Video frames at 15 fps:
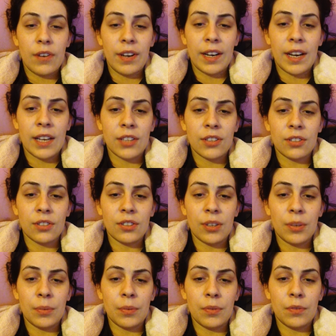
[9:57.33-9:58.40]

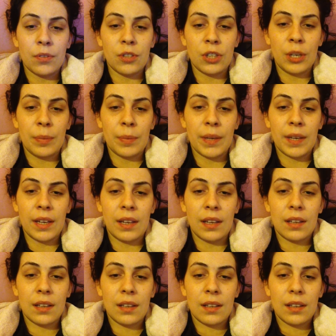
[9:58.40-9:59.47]
relationship with a GP
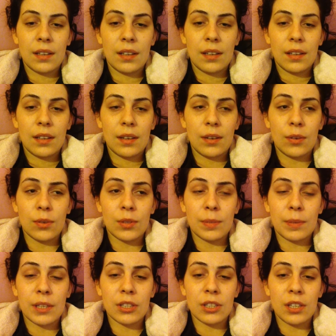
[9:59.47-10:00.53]
or
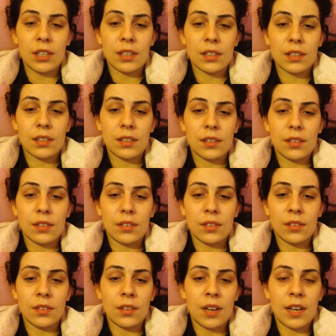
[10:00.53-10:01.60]
specialist,
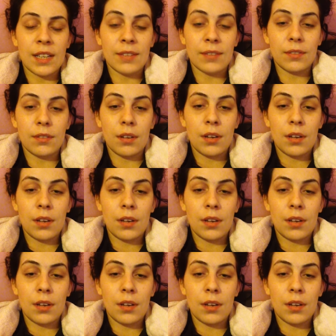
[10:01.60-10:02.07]
because I'd,